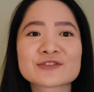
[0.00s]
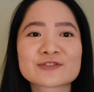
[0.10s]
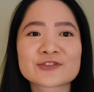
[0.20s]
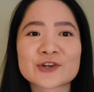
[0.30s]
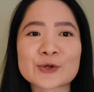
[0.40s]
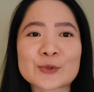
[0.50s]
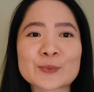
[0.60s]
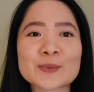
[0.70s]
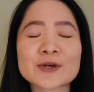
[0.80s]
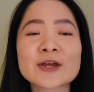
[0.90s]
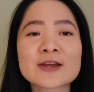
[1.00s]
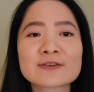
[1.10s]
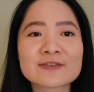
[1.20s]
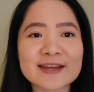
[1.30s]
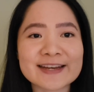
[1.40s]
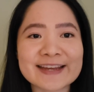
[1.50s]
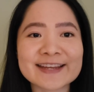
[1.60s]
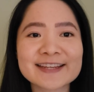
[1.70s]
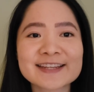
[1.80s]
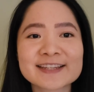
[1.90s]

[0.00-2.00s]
from Van Eck